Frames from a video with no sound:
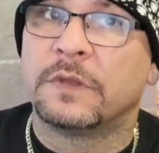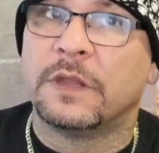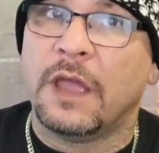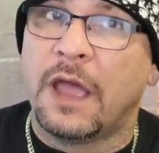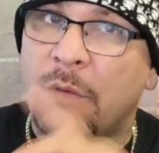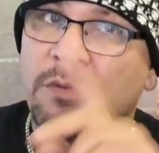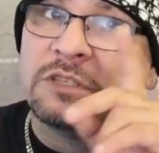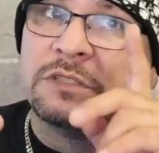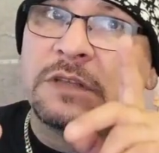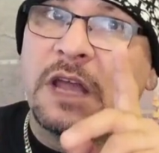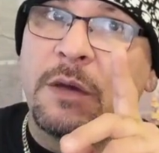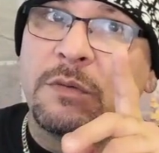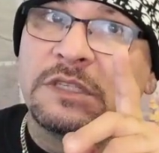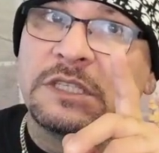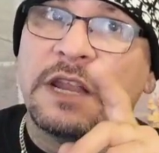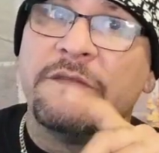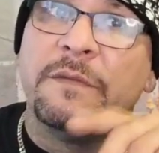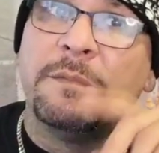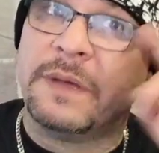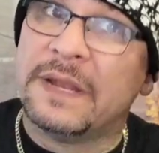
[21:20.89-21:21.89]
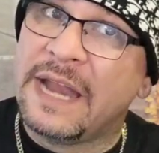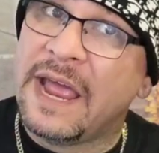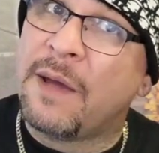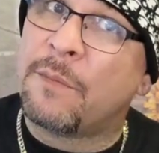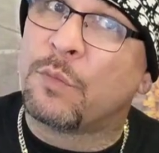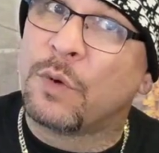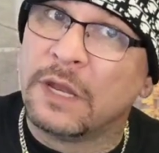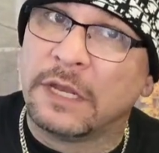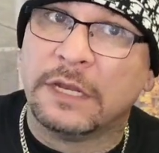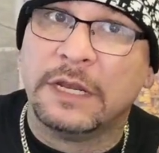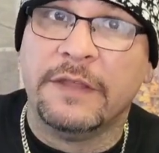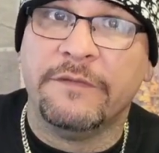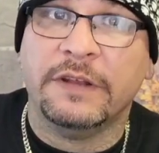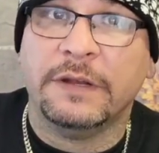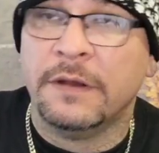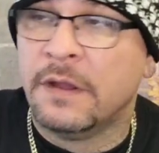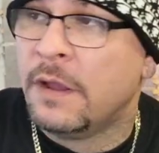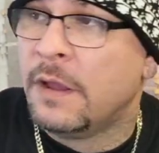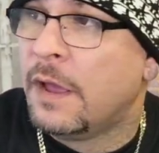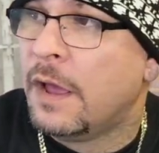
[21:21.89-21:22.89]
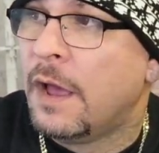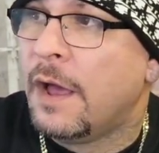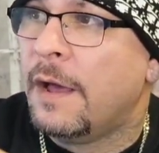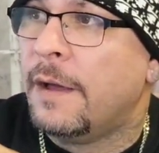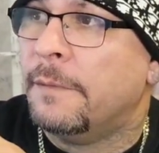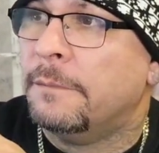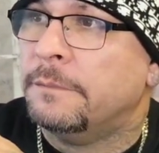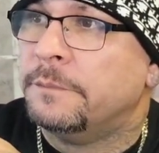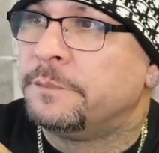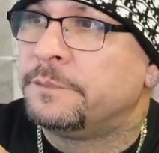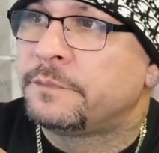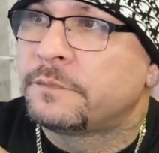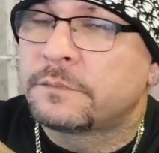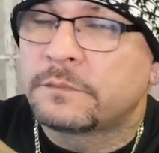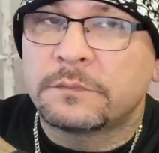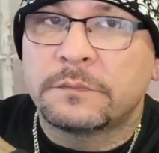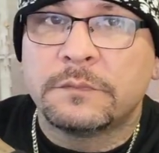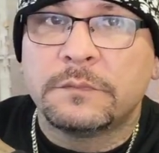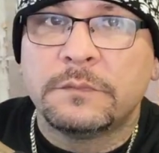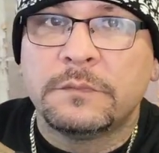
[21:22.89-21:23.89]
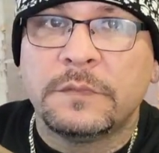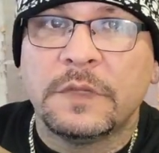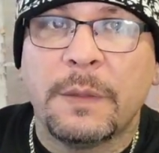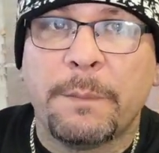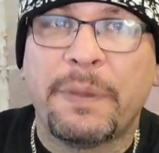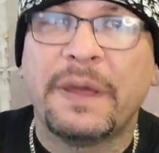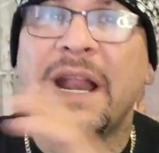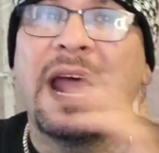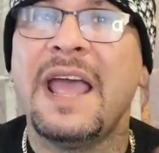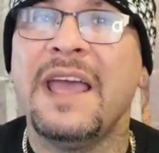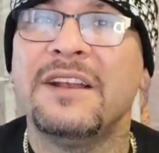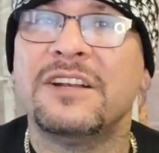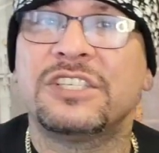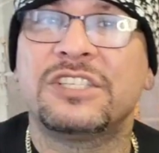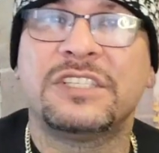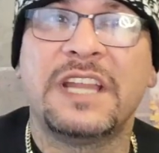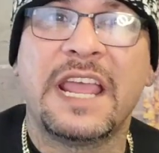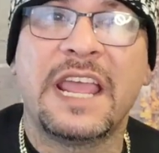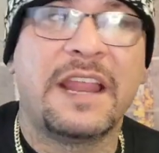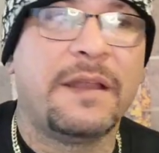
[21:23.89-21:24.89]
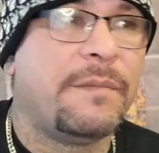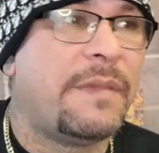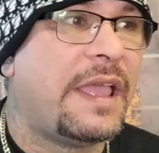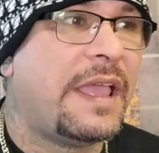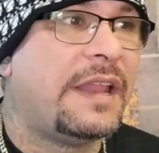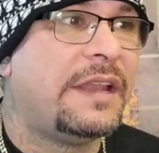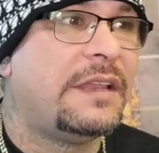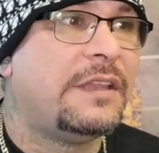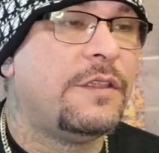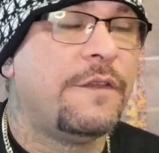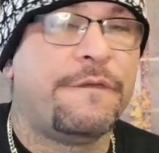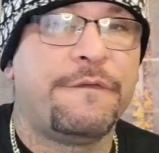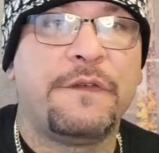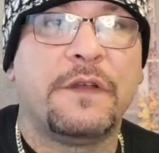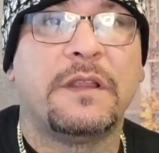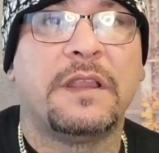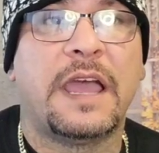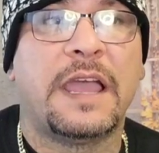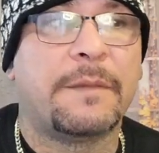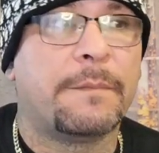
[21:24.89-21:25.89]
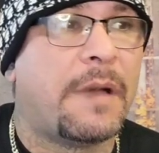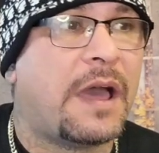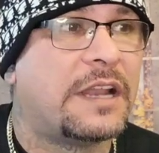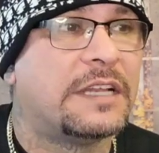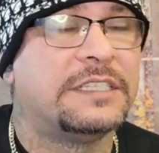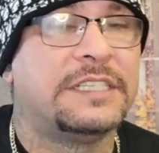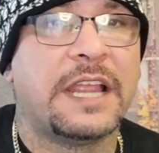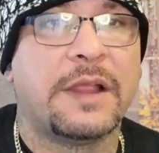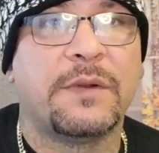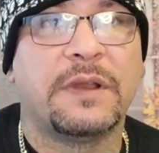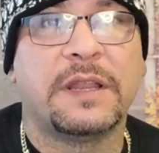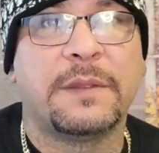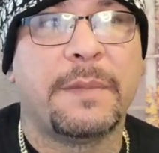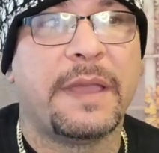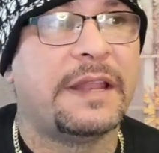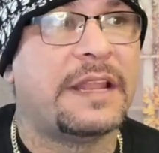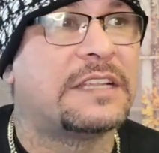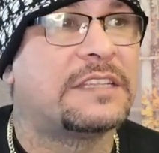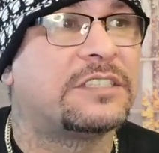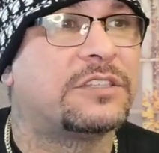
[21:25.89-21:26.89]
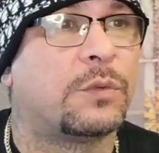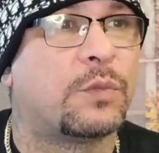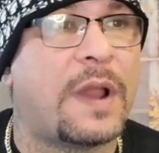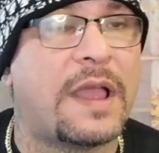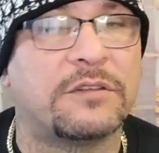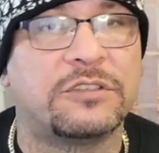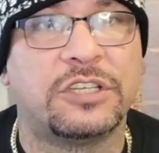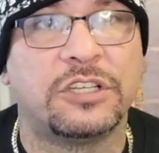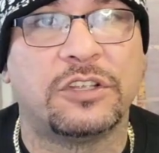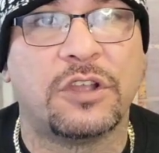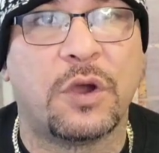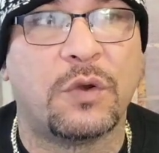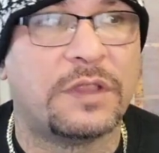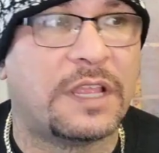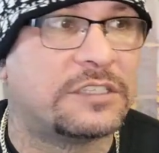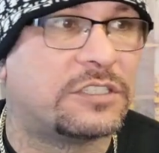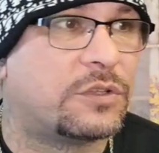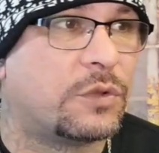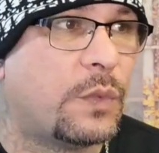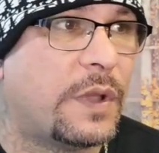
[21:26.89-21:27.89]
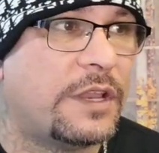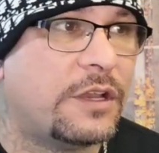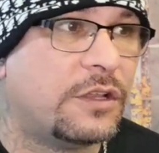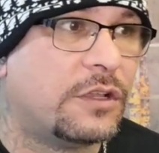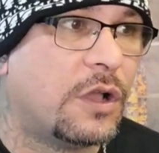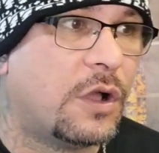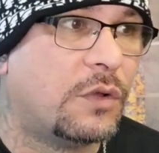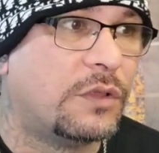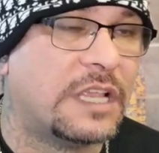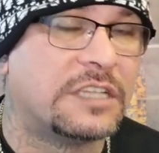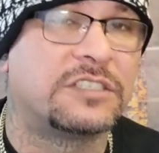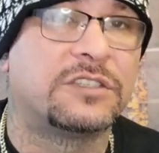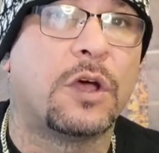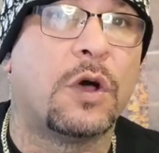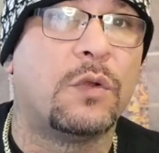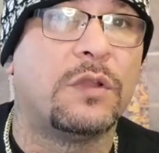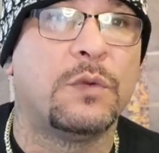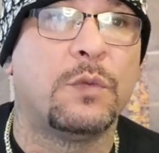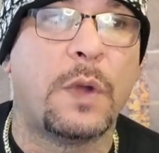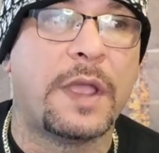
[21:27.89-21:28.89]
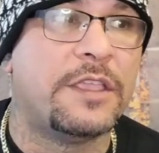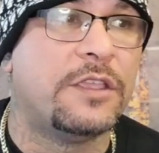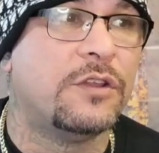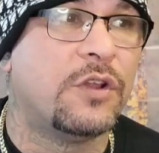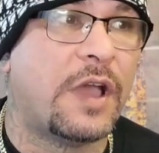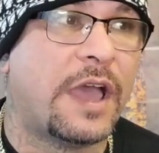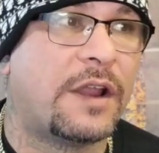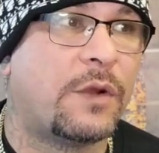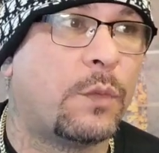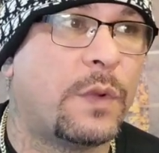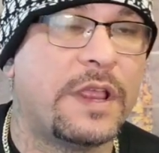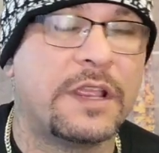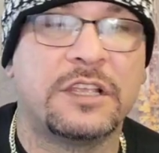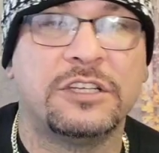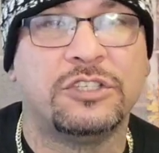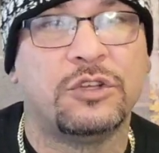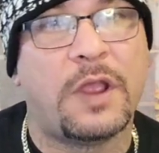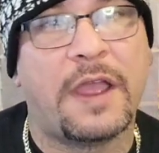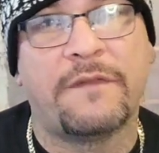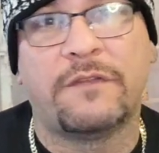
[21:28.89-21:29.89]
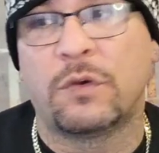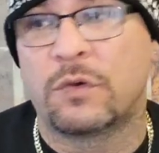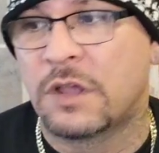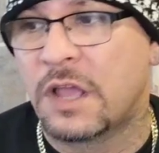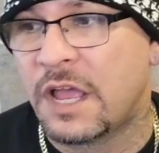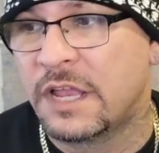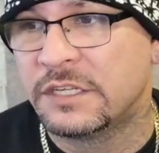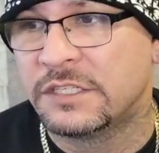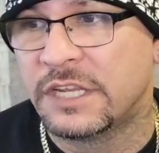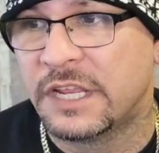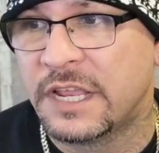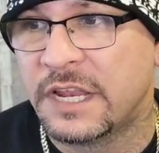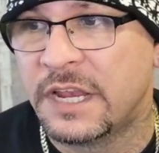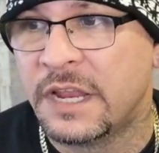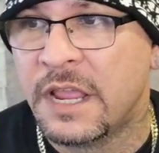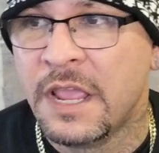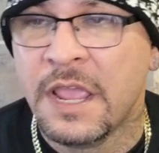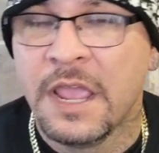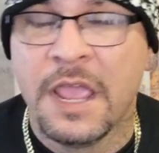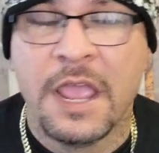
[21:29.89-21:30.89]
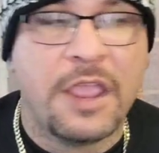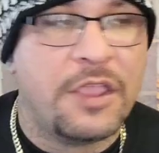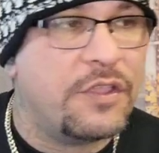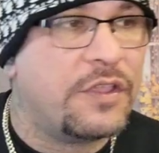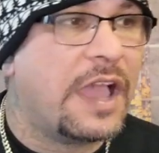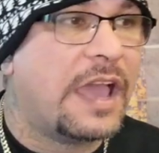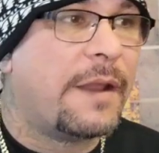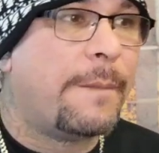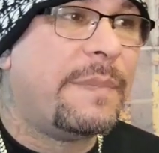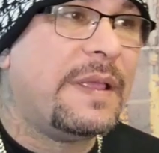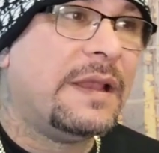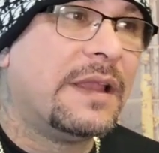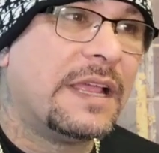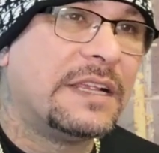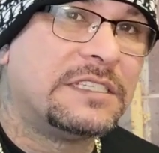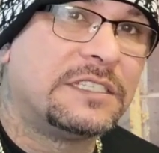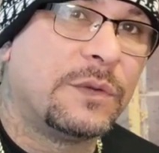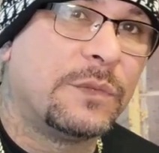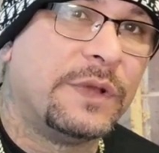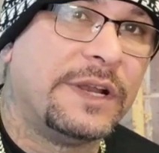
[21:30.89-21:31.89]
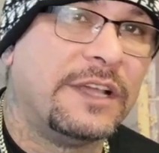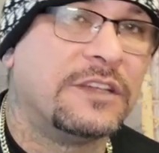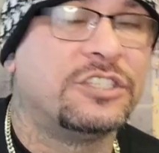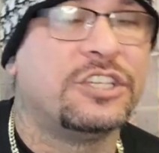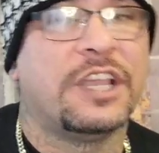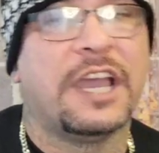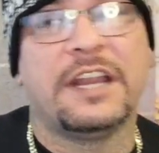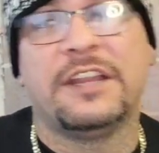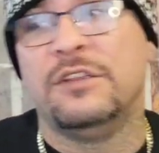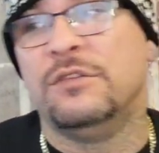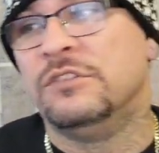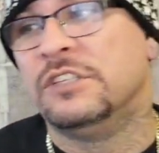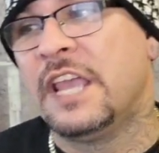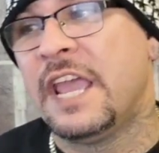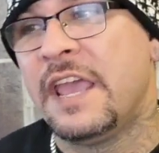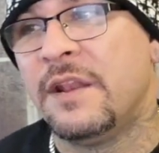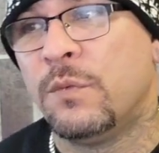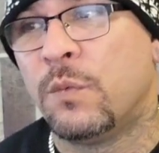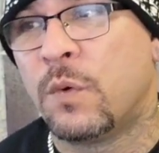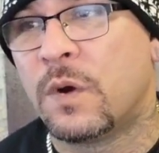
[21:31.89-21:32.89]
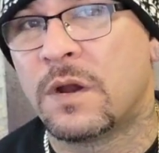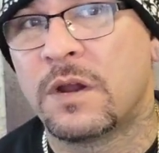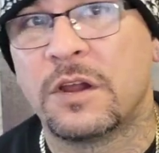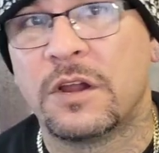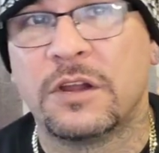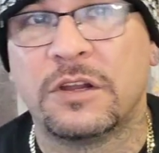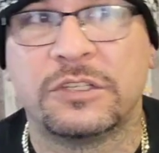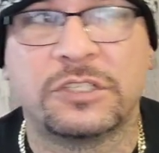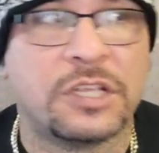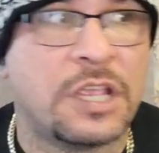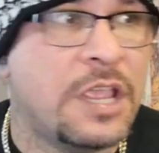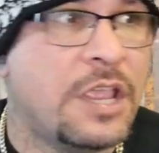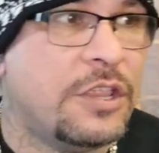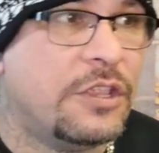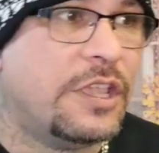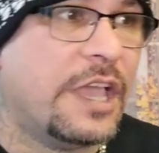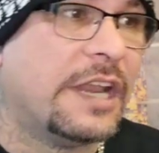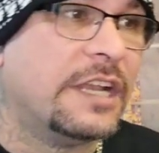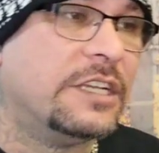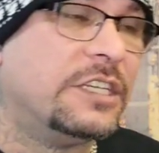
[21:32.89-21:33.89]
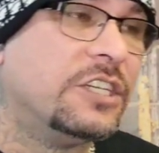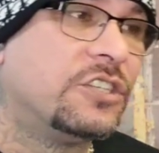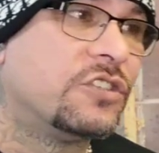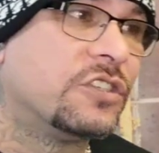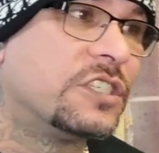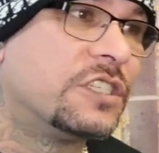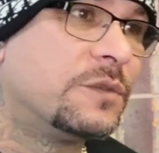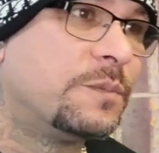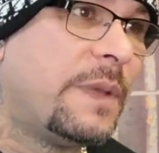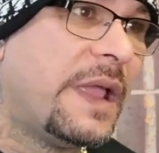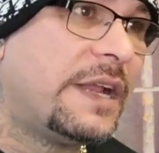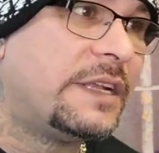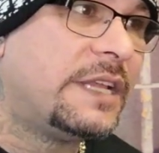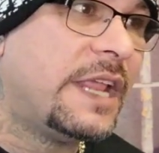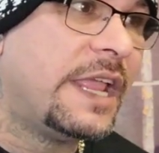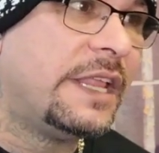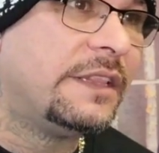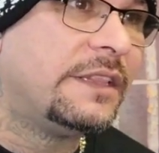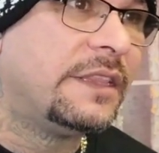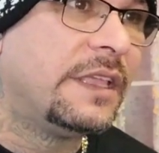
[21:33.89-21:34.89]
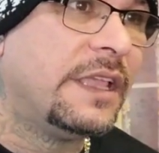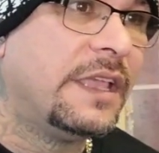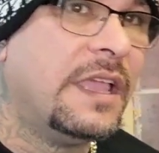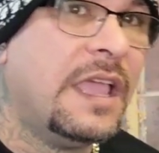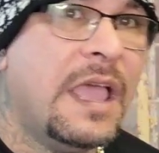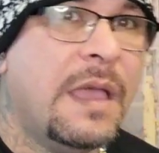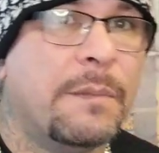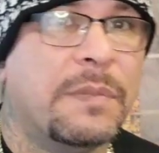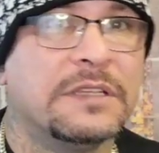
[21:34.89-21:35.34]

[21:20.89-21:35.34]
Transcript: I was living, but now I'm really living. But I understand, man, you feel like monetarily, man, that's the route to go. That's the way to go. That's the only way you know how to win because you have no content. You gotta be like someone else. You gotta use N-words. You gotta disrespect gente.